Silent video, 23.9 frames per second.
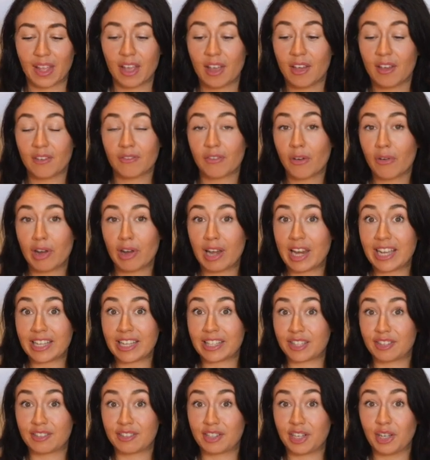For at
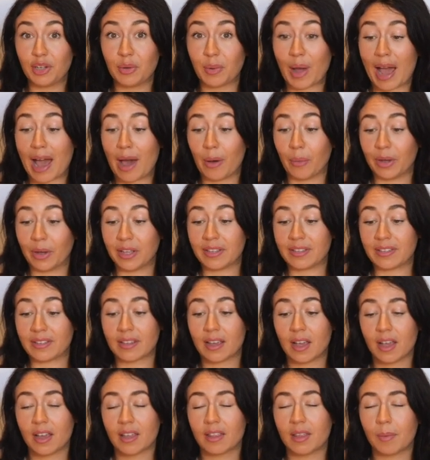least 2 hours,
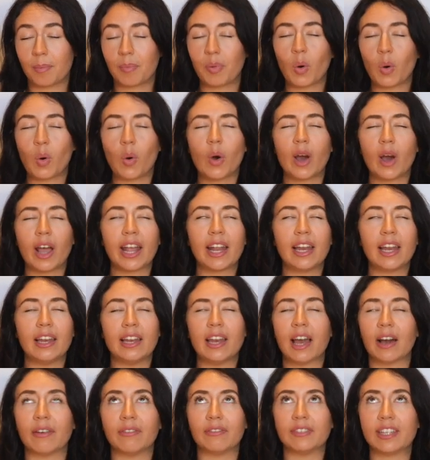the boy
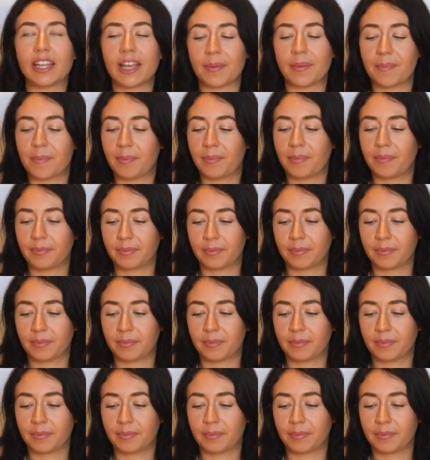loved him.